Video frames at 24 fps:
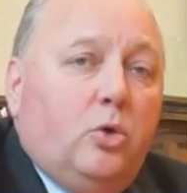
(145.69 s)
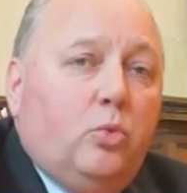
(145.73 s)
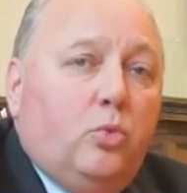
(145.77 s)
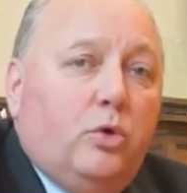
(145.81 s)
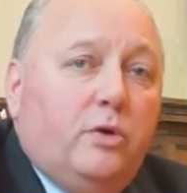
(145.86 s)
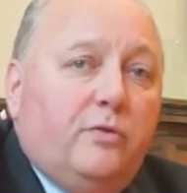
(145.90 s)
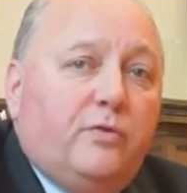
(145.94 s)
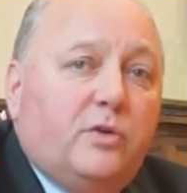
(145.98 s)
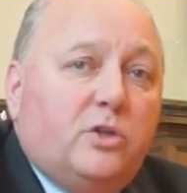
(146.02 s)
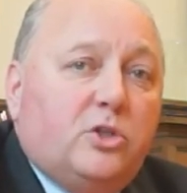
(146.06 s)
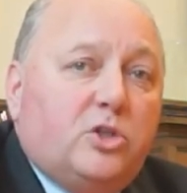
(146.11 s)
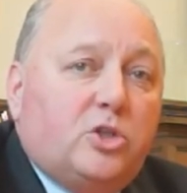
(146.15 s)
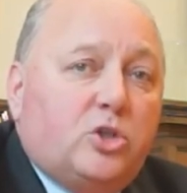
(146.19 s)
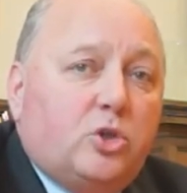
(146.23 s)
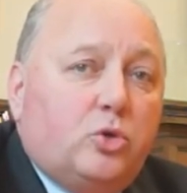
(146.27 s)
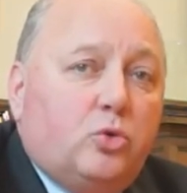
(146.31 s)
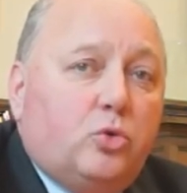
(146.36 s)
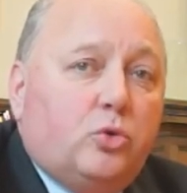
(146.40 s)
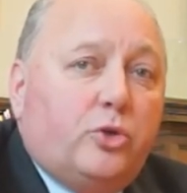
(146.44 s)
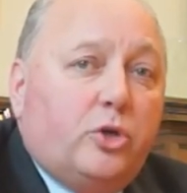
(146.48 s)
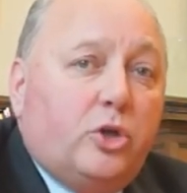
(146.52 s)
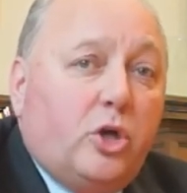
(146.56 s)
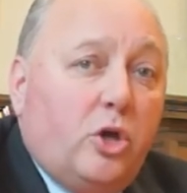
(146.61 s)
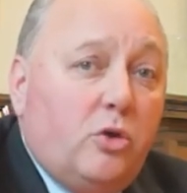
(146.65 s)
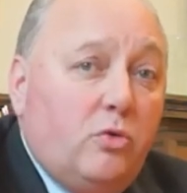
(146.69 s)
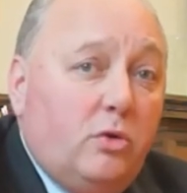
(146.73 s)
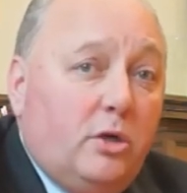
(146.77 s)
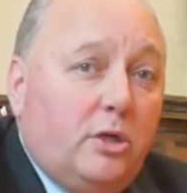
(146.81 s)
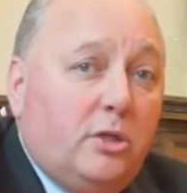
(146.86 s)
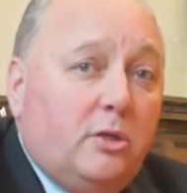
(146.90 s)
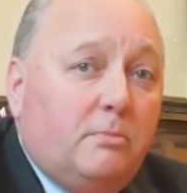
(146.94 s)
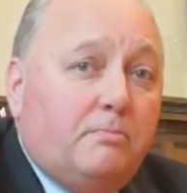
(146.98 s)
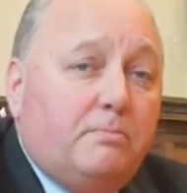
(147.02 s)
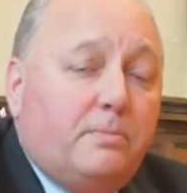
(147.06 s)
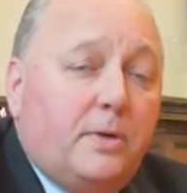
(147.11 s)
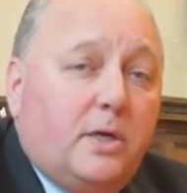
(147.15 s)
We've ensured that only
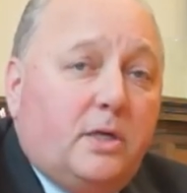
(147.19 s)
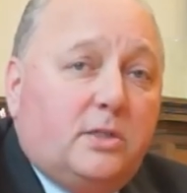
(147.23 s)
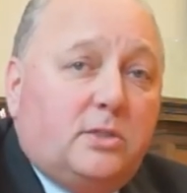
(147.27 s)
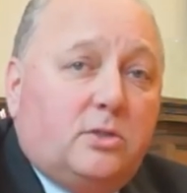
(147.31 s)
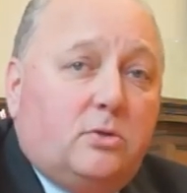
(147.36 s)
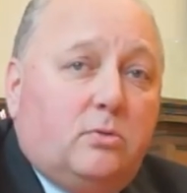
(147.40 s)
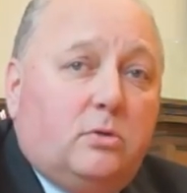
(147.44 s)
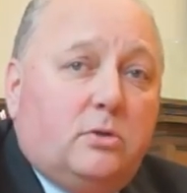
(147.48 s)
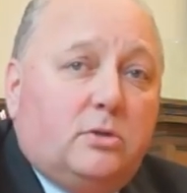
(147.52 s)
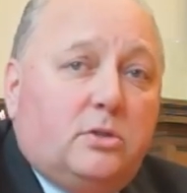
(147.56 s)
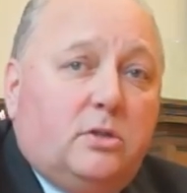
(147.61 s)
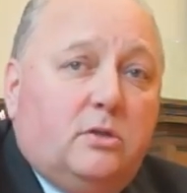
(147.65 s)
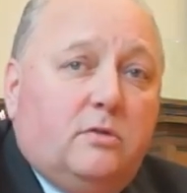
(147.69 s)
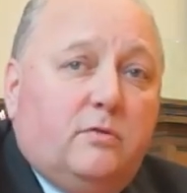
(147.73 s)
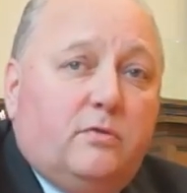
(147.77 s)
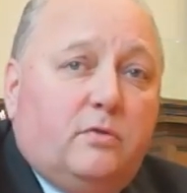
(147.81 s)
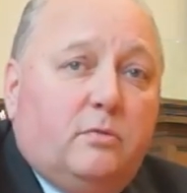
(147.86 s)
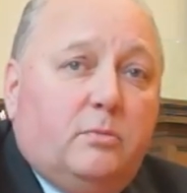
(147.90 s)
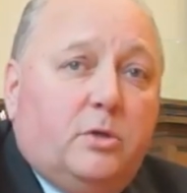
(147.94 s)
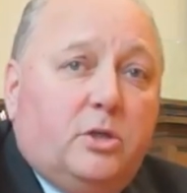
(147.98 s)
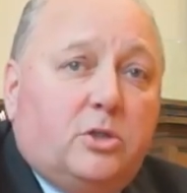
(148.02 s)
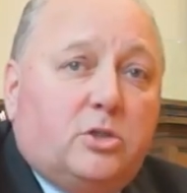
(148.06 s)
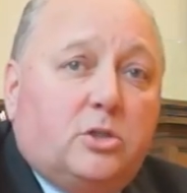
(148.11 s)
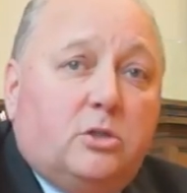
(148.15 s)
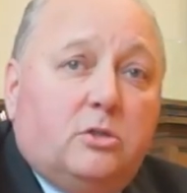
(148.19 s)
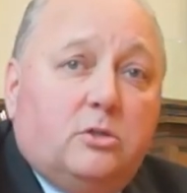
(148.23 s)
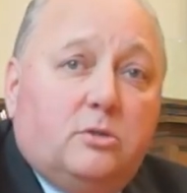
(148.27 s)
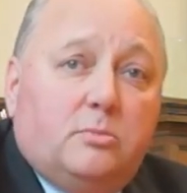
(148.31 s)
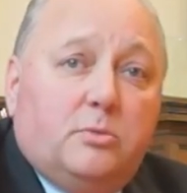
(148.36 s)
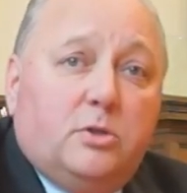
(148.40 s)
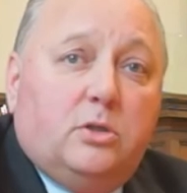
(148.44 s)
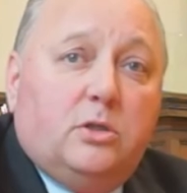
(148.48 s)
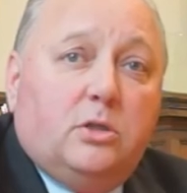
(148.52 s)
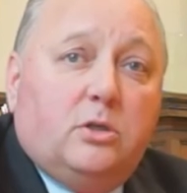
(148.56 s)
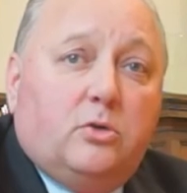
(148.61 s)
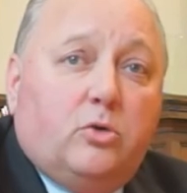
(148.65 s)
the best quality information has
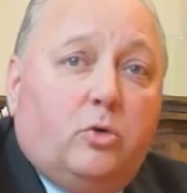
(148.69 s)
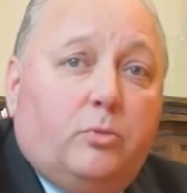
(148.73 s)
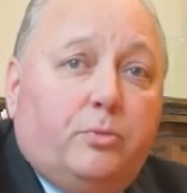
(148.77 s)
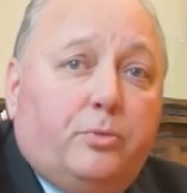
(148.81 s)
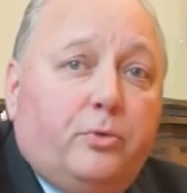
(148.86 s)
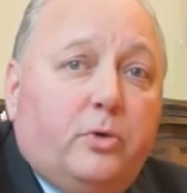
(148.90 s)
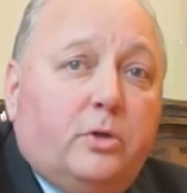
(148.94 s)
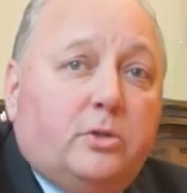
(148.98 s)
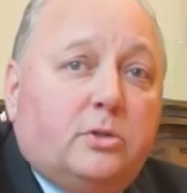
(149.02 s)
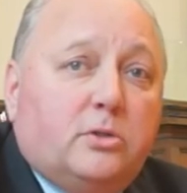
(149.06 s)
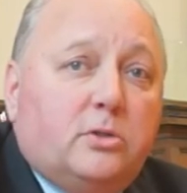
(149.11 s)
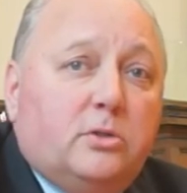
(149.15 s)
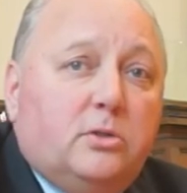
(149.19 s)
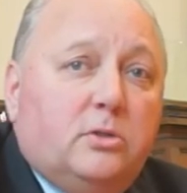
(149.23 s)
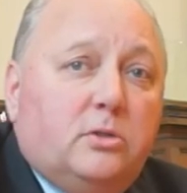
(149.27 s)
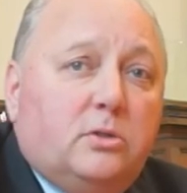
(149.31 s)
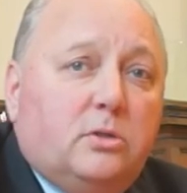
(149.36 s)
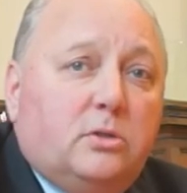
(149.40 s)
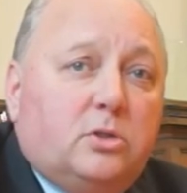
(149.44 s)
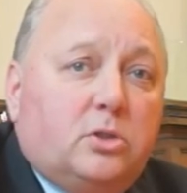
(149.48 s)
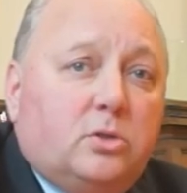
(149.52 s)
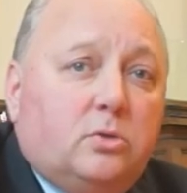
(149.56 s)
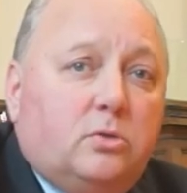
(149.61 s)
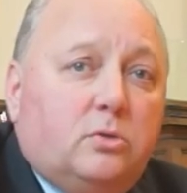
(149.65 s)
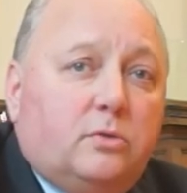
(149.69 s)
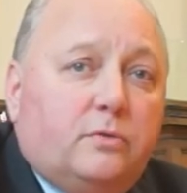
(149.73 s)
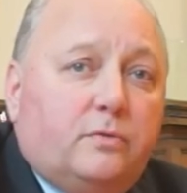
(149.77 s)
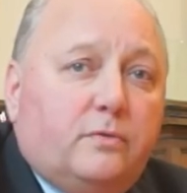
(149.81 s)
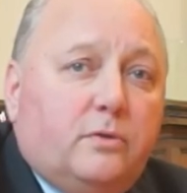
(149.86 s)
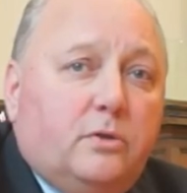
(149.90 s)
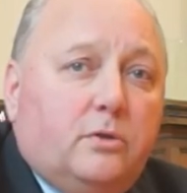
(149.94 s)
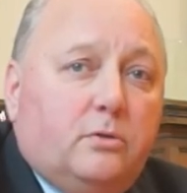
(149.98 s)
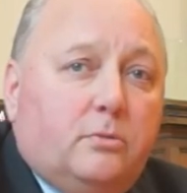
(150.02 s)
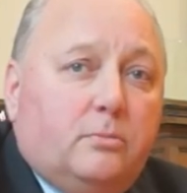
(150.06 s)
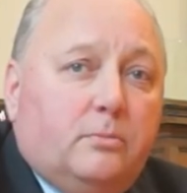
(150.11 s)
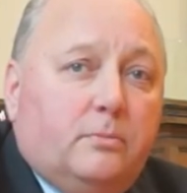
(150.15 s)
been incorporated into the short
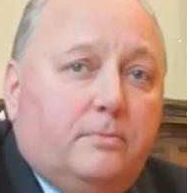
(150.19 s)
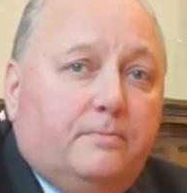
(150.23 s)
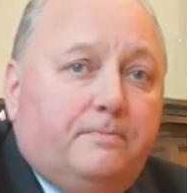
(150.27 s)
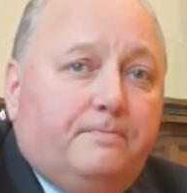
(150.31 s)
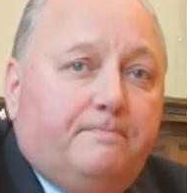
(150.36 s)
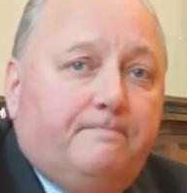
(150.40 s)
film.